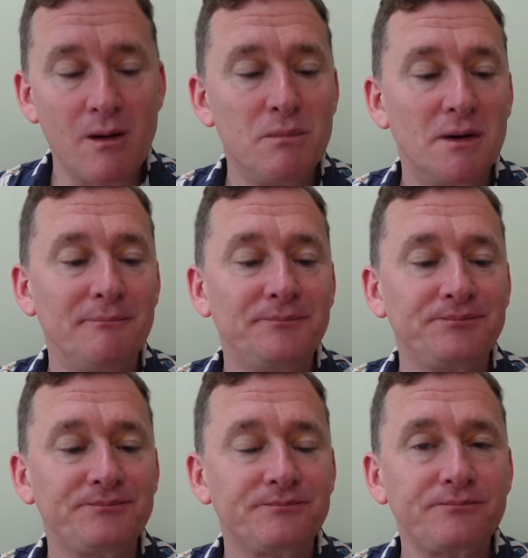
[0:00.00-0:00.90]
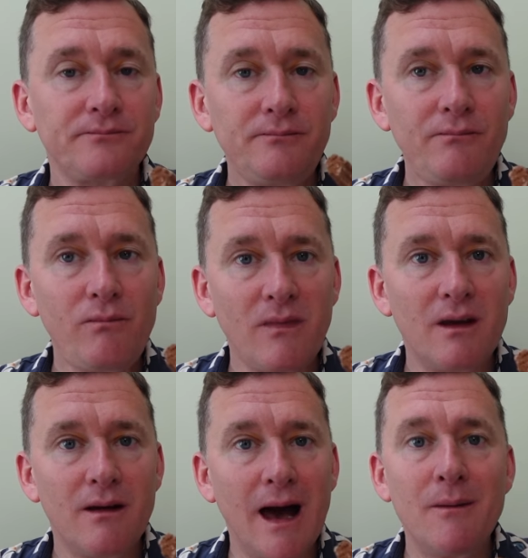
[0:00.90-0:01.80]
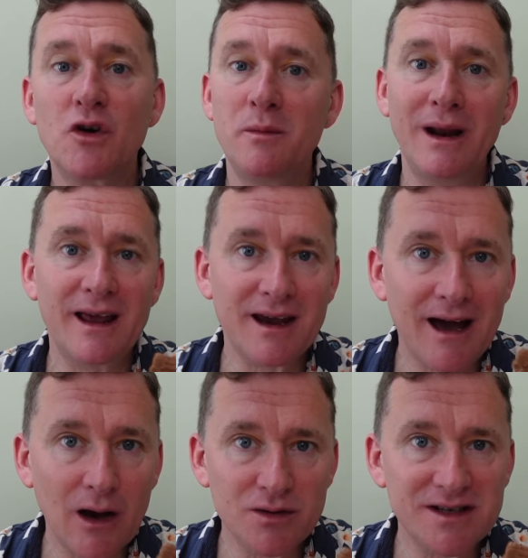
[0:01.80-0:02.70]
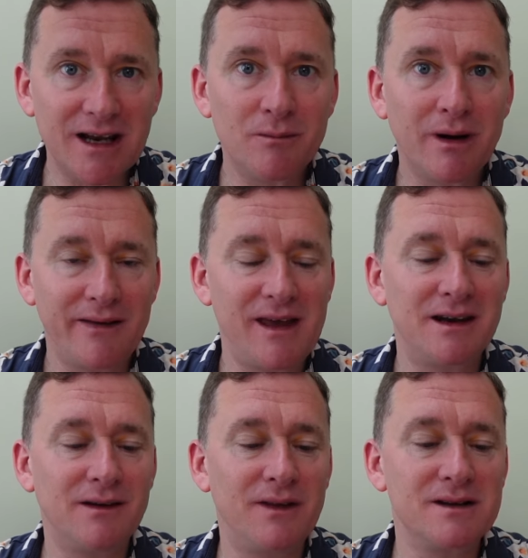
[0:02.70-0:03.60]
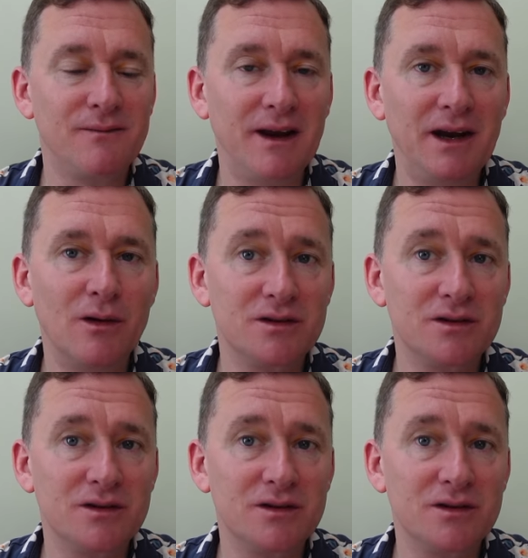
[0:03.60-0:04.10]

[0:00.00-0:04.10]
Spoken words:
but I'm going to be like a house hen by the end of this video,